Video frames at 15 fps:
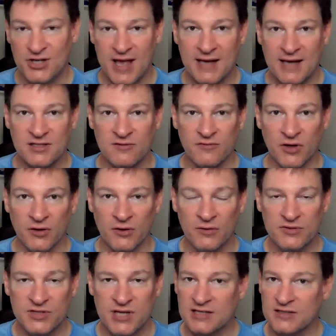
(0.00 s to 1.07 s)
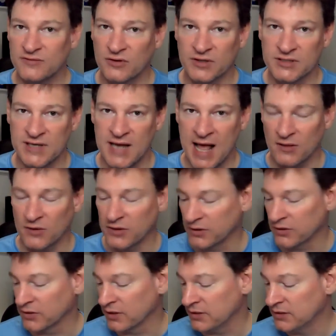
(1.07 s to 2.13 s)
Jacksonville. Jacksonville has not
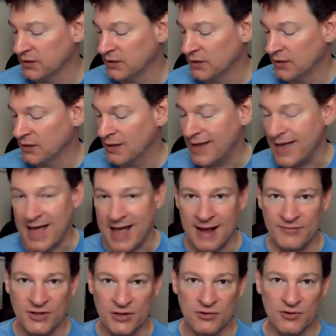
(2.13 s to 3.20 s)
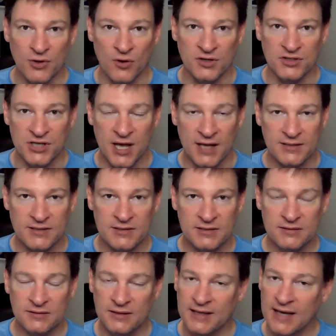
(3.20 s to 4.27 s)
looked good at the New York
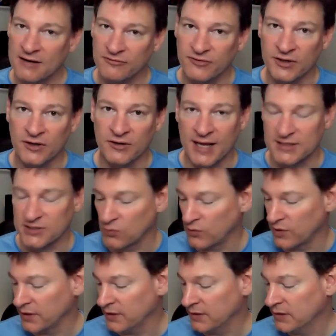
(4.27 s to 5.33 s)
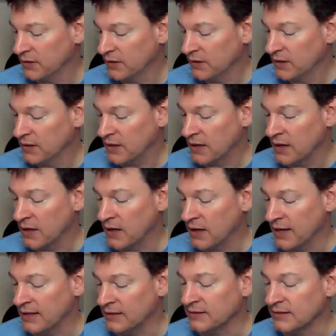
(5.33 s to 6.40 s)
Jets. You got to figure that's a win.
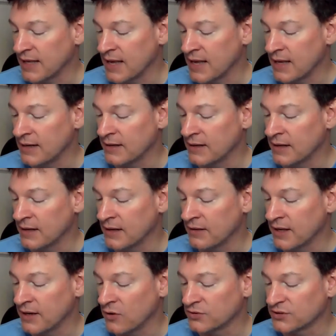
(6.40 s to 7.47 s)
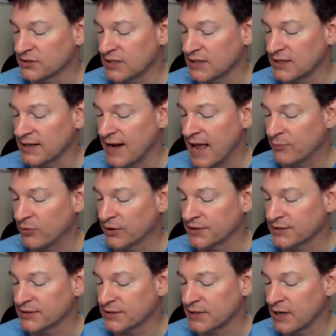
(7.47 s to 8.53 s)
Uh, and then uh, they host
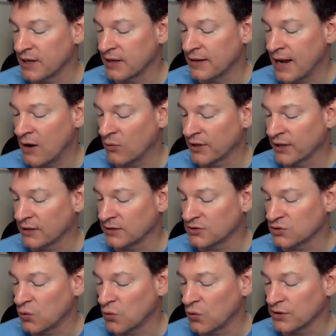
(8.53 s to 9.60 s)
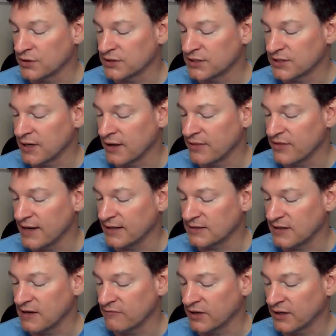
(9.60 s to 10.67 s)
Indianapolis. Uh, now we're getting towards uh,
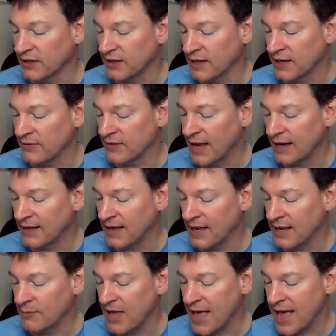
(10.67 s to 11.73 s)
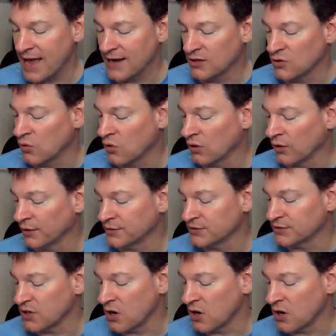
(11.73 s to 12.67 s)
Thanksgiving and that game at New Orleans.